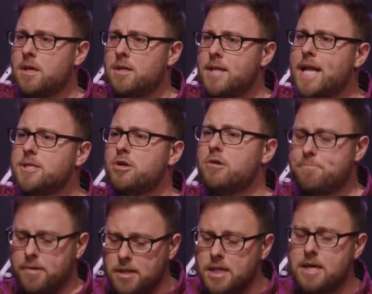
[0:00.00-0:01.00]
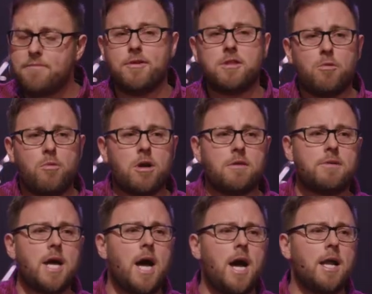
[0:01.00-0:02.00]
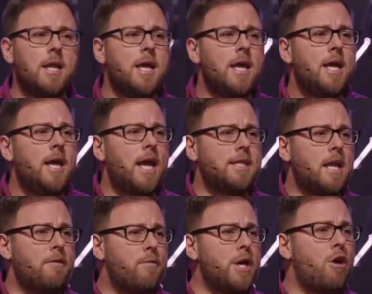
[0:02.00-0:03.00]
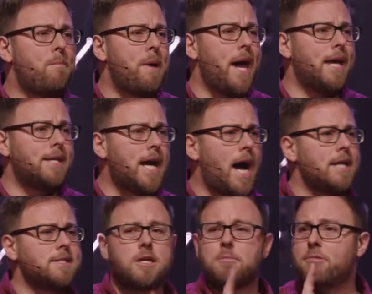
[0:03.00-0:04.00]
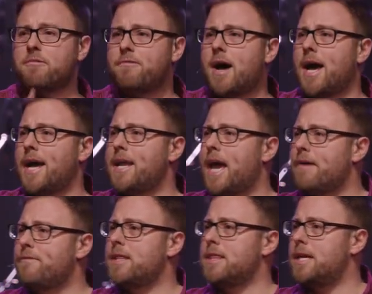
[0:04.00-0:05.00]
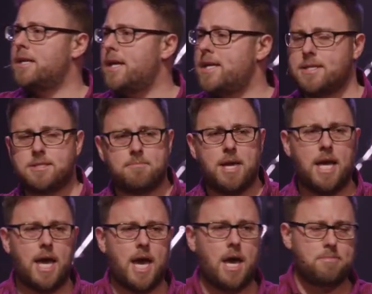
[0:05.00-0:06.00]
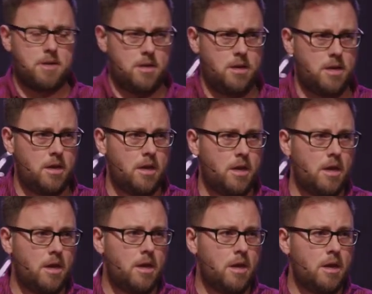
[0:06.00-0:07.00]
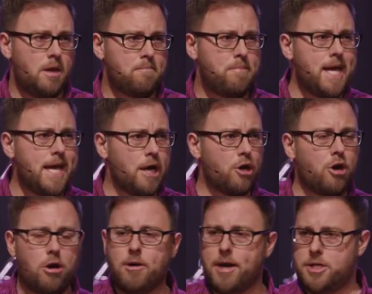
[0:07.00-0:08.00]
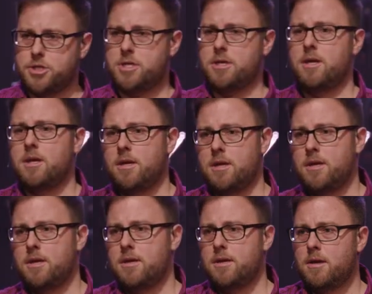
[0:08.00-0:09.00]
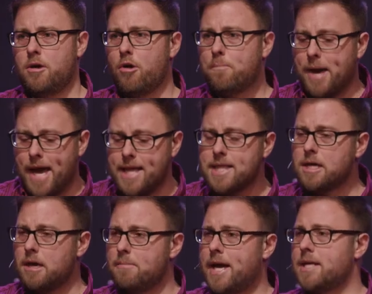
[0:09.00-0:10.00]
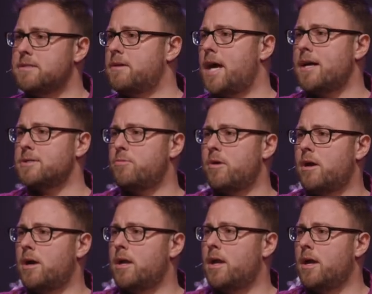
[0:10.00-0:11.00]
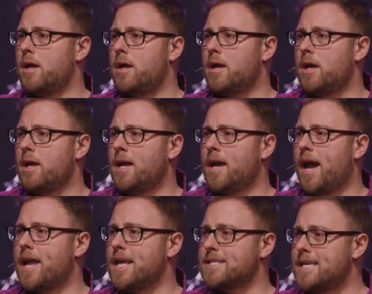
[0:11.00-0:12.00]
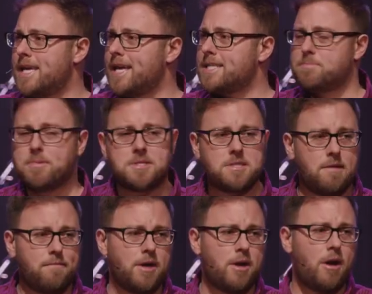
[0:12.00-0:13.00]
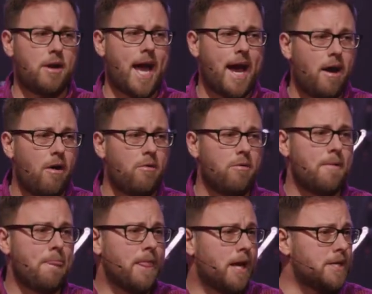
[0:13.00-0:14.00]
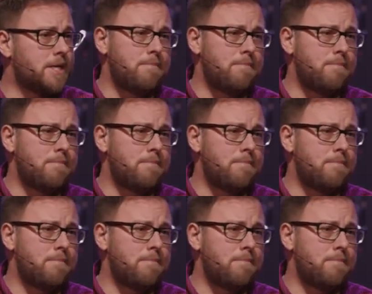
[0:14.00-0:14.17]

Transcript: That took belief in the Word of God and that if we obey, God's going to provide everything needed to make it happen. Be encouraged. Obey the commands of God's Word. And as He gets specific on how, because it